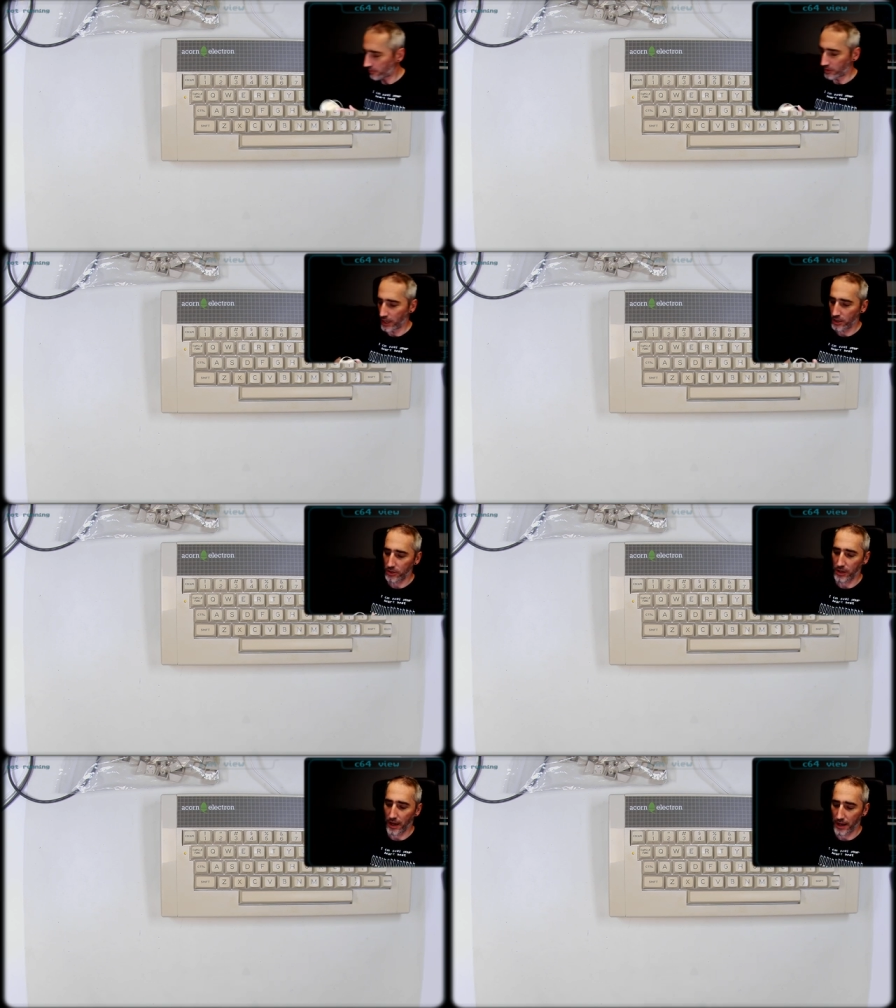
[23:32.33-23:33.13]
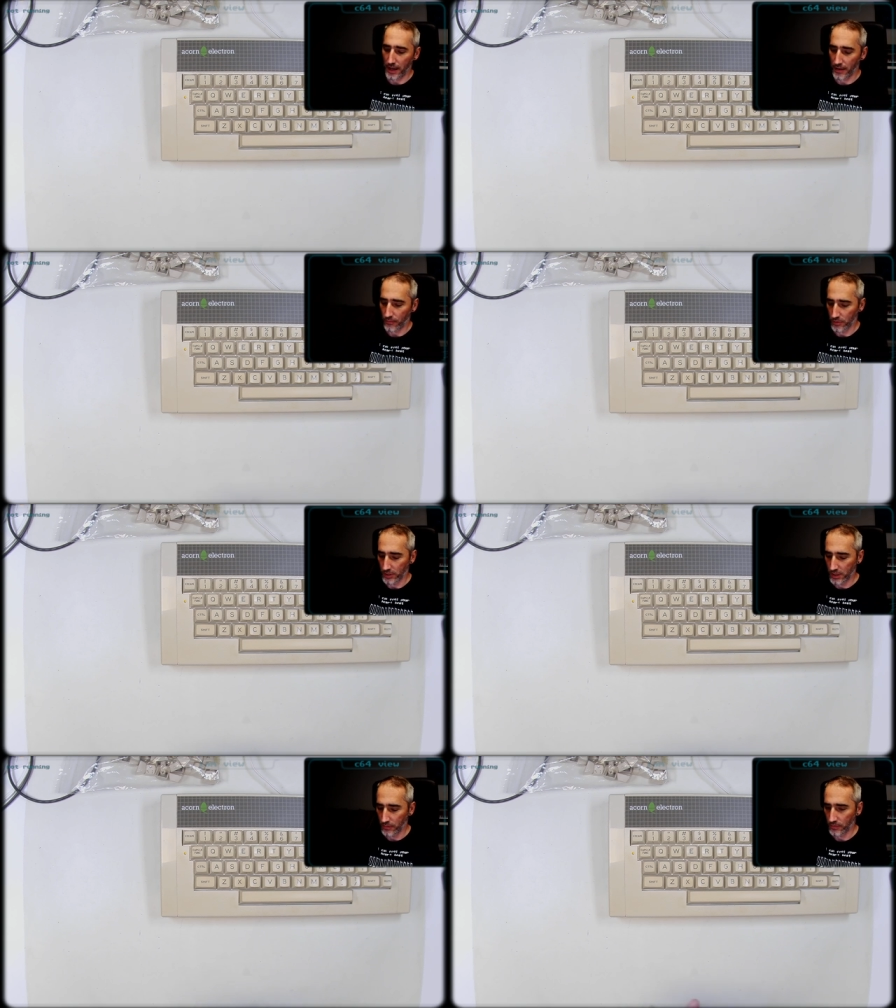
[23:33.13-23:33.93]
donation I have
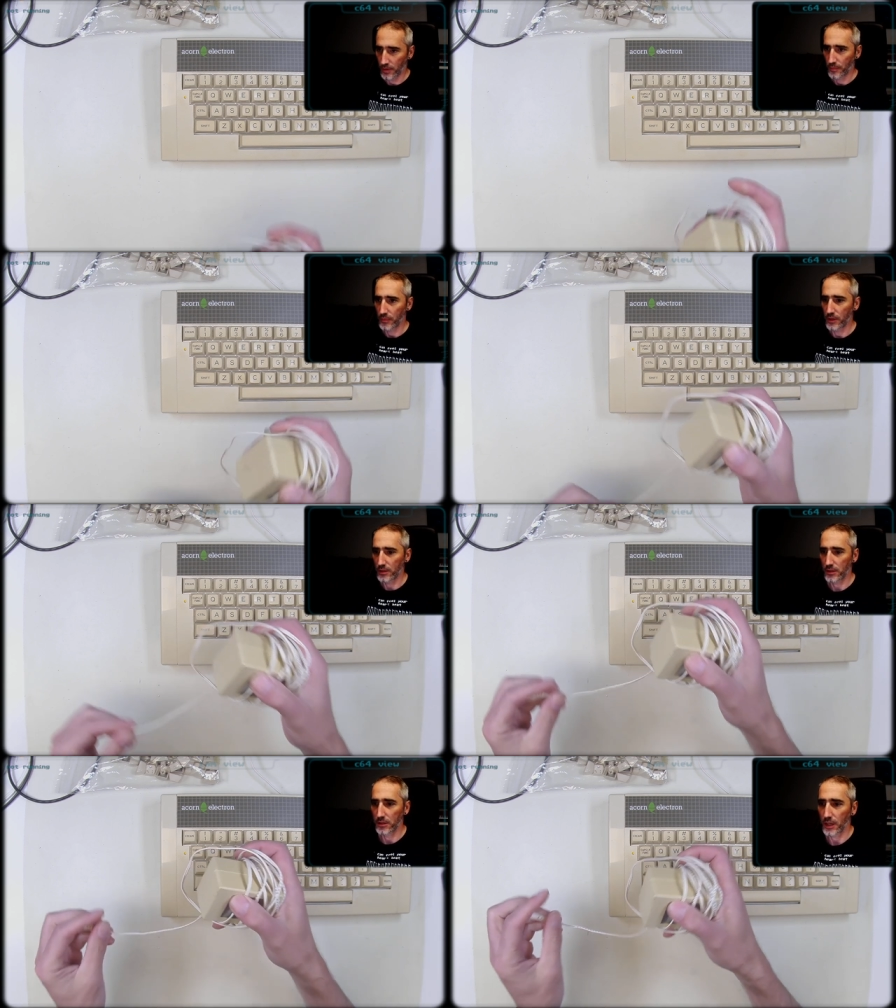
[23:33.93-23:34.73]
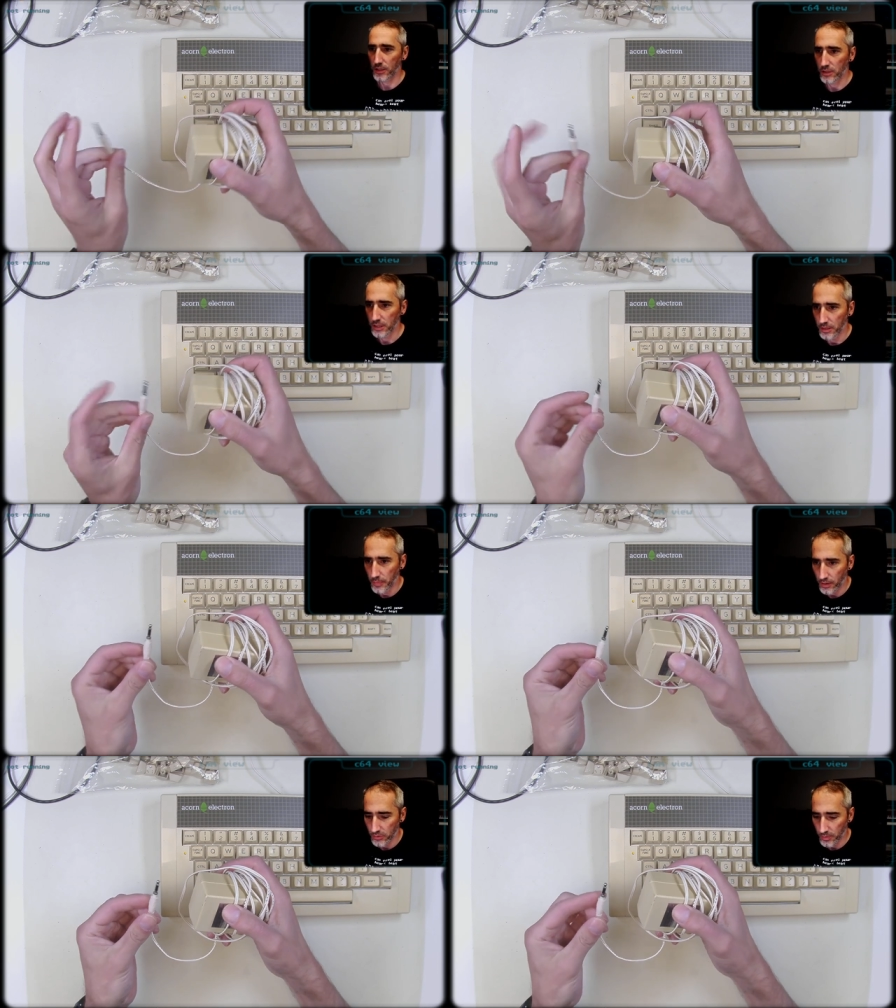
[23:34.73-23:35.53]
received. This is actually the
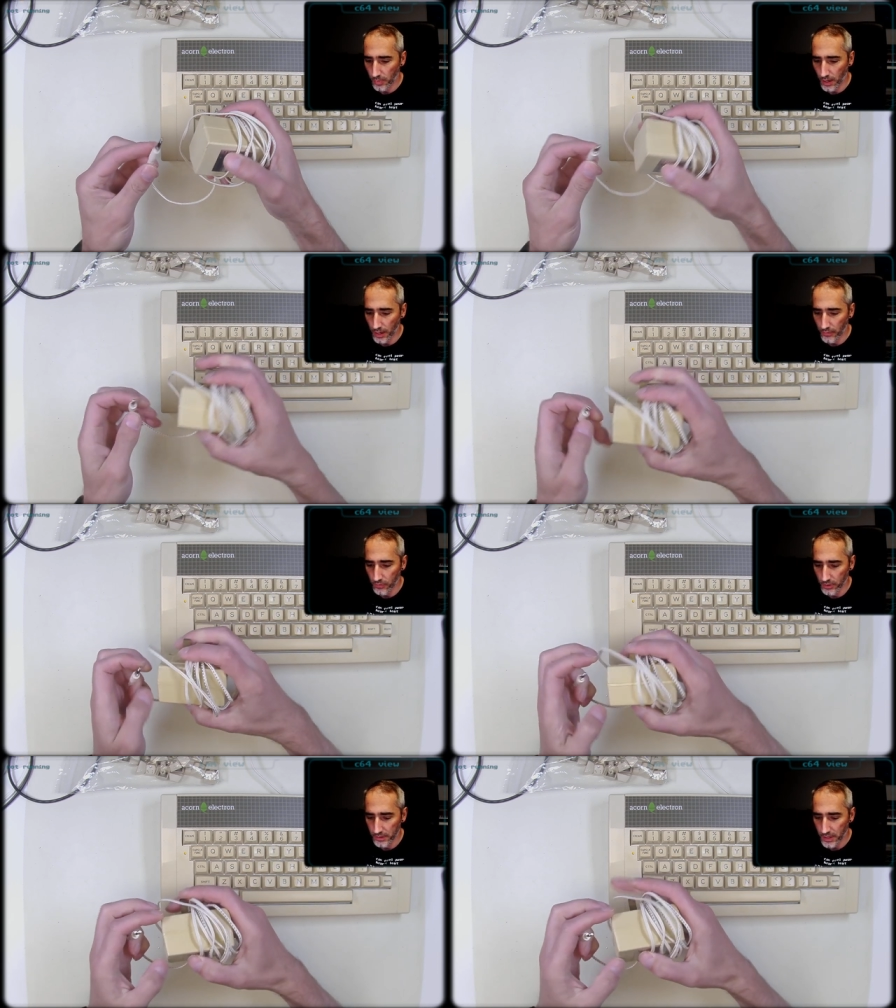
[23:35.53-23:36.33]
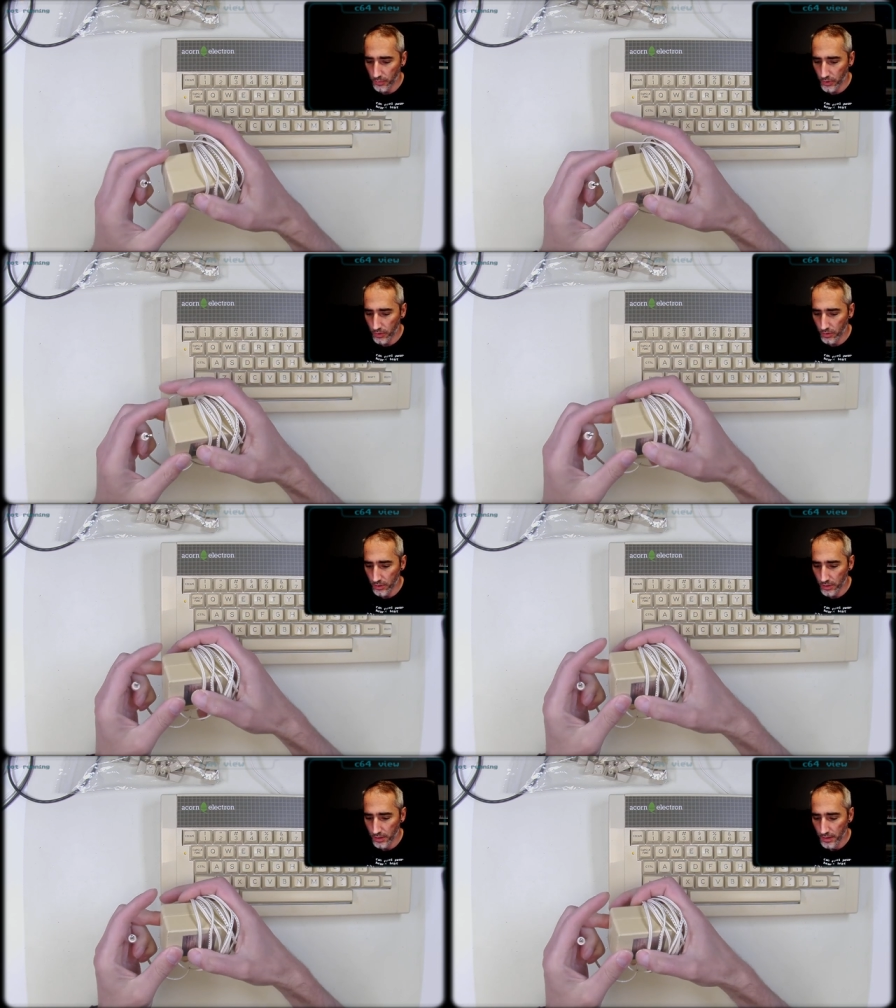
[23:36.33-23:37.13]
power supply for the tape
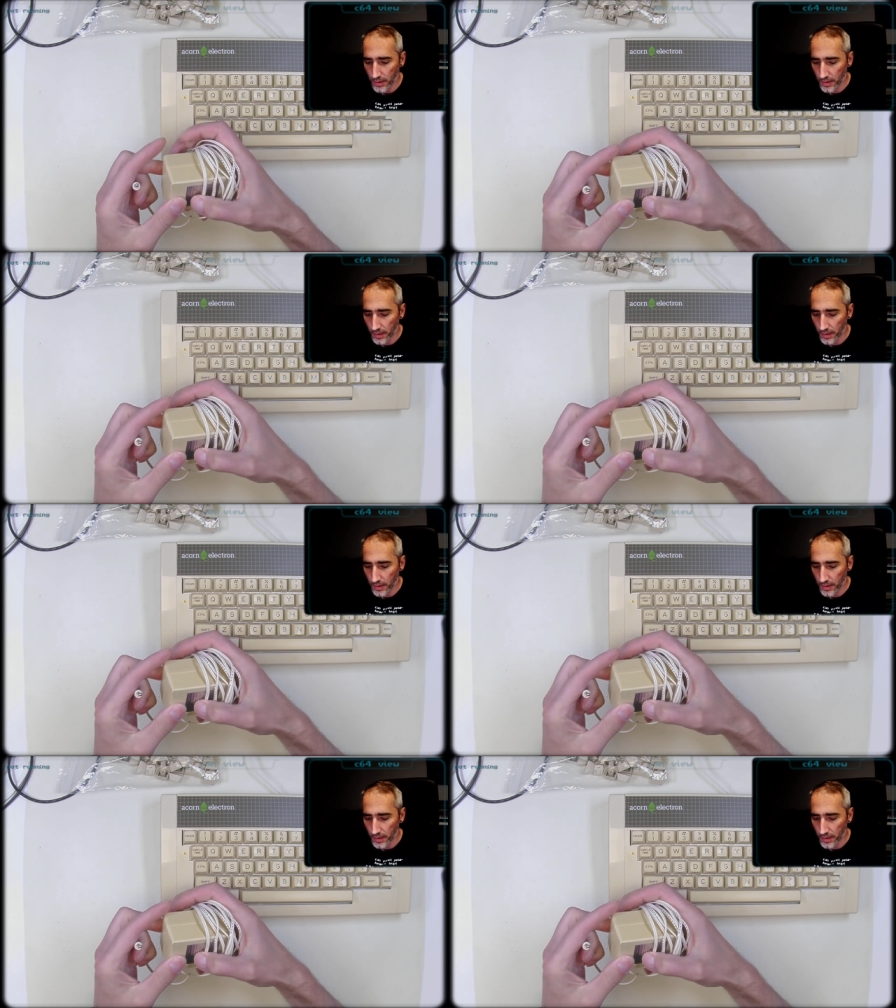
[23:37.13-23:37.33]
recorder.